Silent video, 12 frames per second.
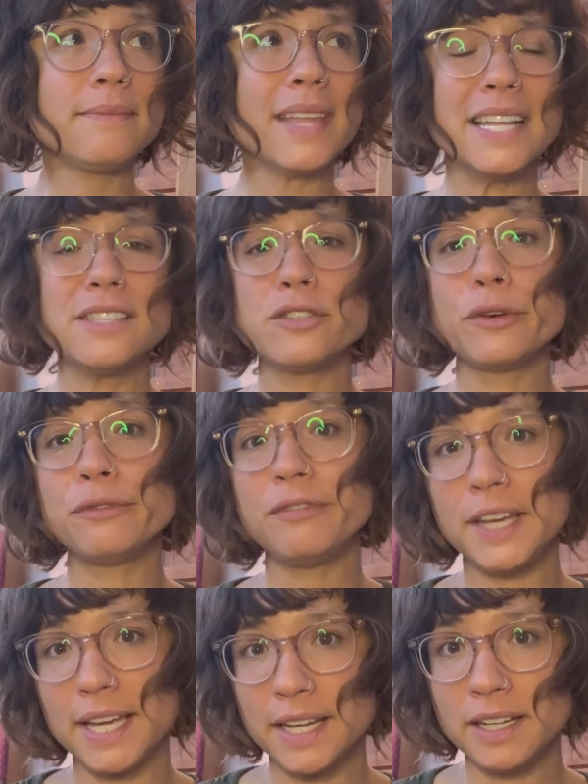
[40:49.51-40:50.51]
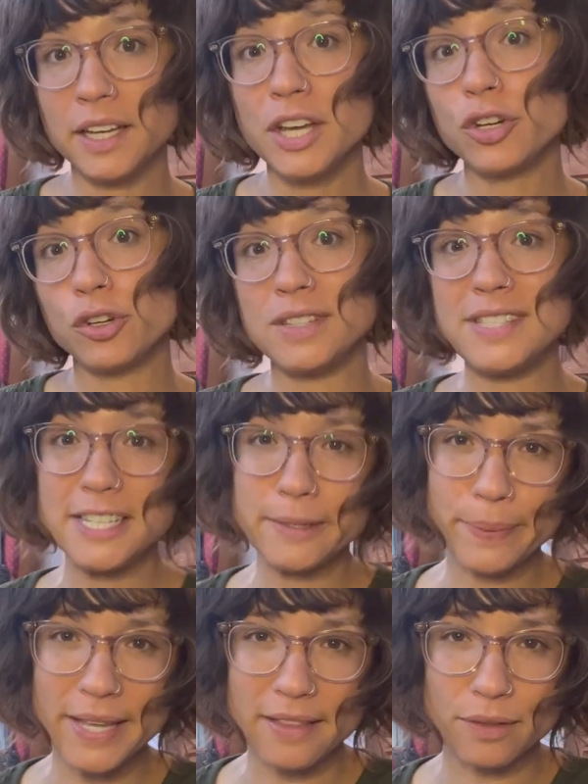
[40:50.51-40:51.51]
And so Fig could see
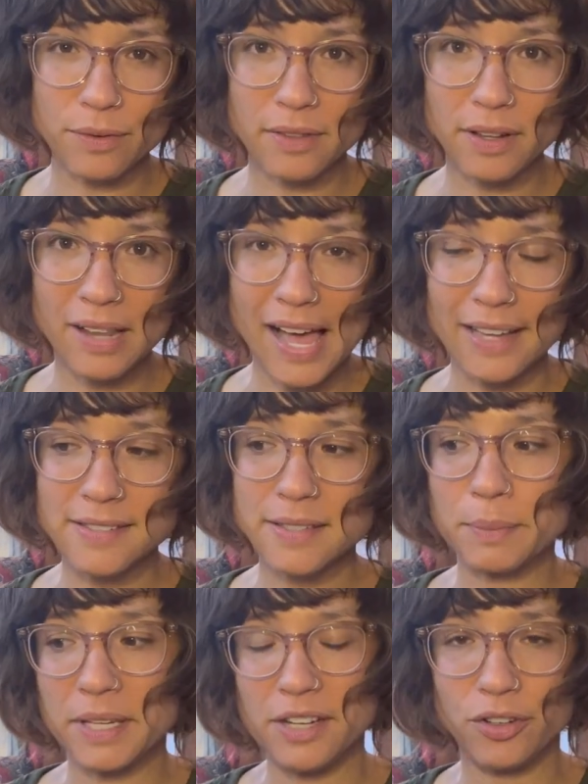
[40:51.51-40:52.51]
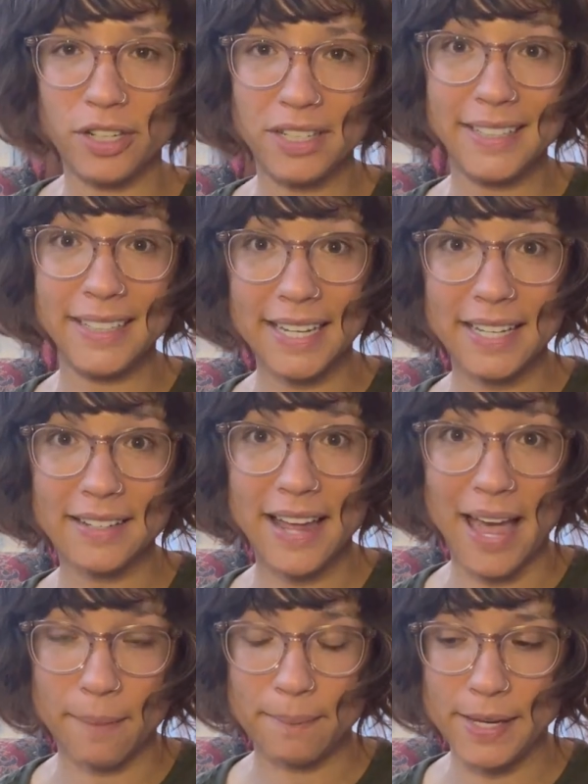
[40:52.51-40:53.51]
Bean through the glass, but he couldn't get
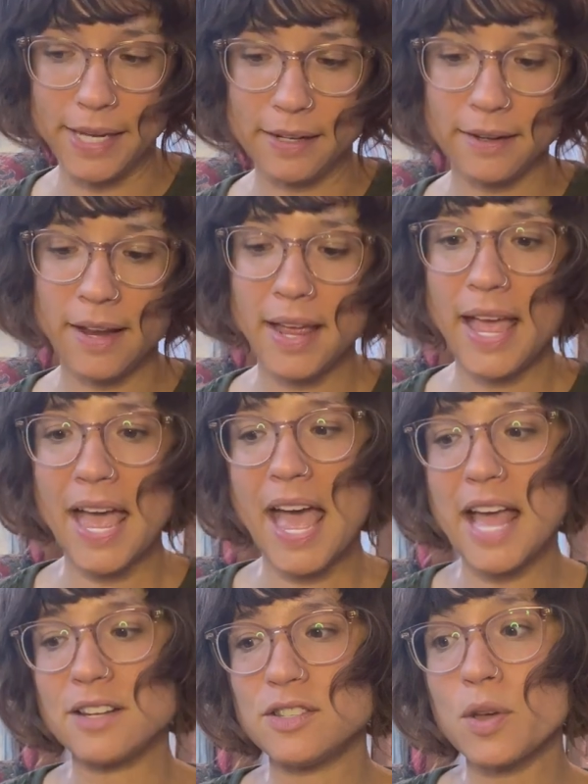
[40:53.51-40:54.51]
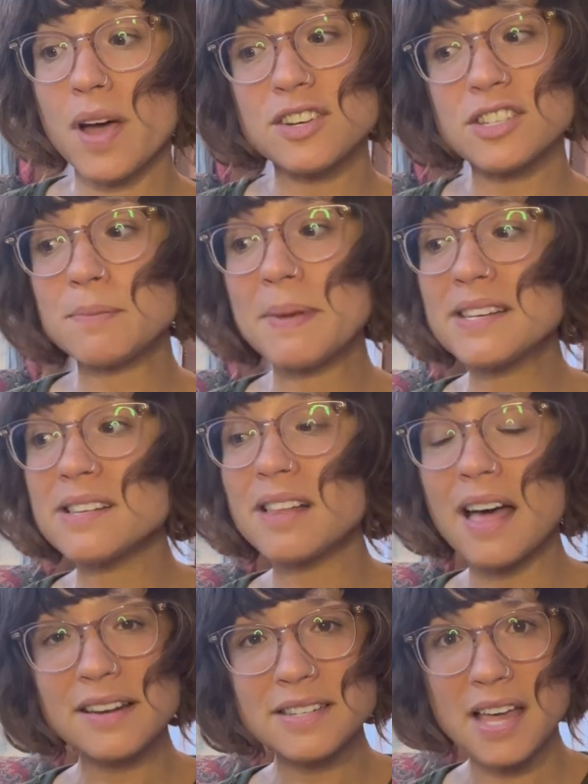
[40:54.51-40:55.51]
at Bean. And so I just spent a
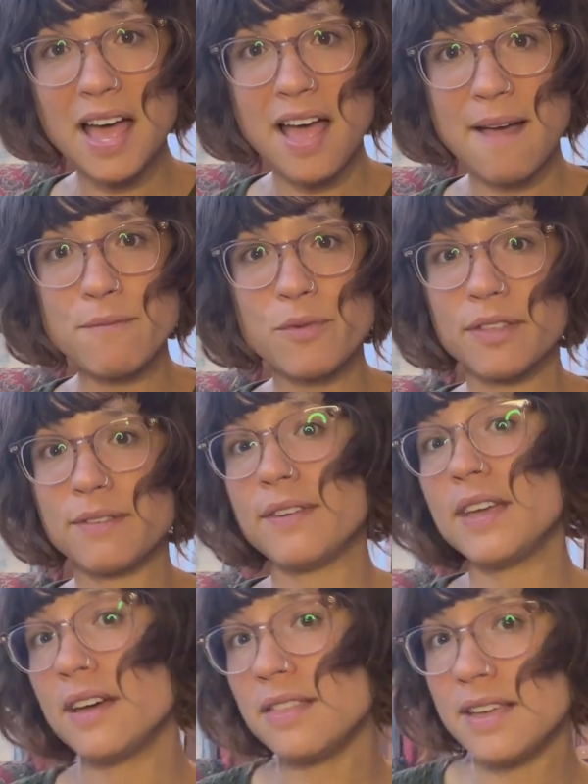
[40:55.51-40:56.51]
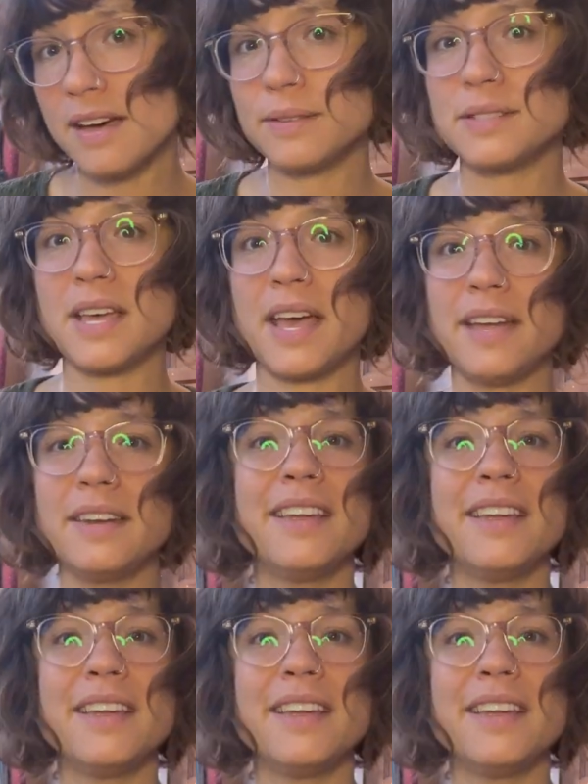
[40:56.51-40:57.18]
lot of time with Fig on the outside